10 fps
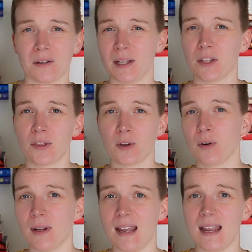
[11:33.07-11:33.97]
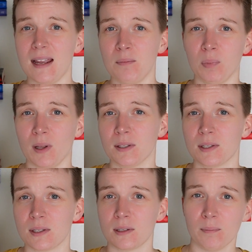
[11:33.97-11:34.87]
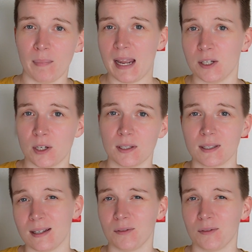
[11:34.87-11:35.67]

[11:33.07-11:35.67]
like 30 plus pages,